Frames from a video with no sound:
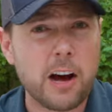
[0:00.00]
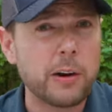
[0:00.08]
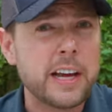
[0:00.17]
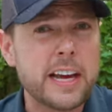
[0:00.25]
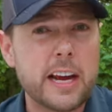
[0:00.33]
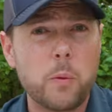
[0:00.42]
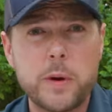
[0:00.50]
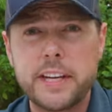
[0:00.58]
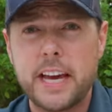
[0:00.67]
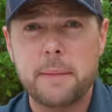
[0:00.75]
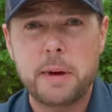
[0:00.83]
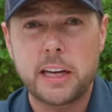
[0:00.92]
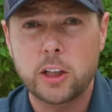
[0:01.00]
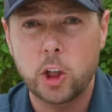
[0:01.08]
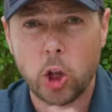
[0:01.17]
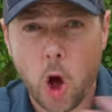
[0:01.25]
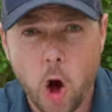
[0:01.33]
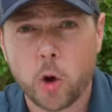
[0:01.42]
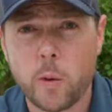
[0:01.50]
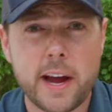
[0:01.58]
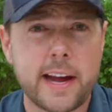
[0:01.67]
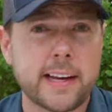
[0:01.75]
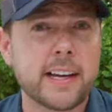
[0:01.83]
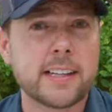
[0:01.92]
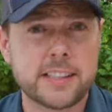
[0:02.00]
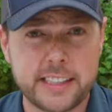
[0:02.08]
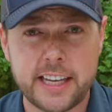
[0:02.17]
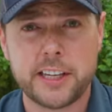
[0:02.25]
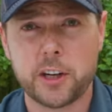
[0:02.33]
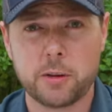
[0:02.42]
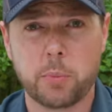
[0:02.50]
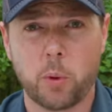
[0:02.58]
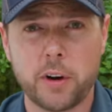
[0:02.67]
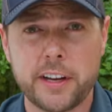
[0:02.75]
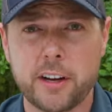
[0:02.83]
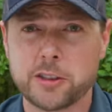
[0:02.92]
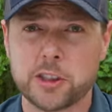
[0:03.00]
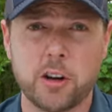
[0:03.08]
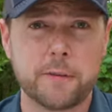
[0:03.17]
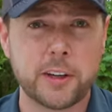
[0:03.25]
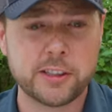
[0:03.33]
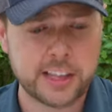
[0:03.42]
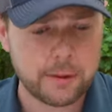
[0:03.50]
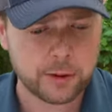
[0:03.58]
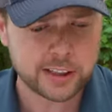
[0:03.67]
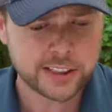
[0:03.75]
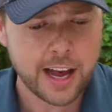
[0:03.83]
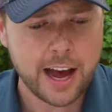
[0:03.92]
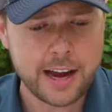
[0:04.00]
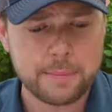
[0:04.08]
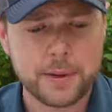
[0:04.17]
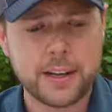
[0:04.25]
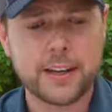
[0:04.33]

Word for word: out, and we came a long way to get here in Borneo. So if there's ever a time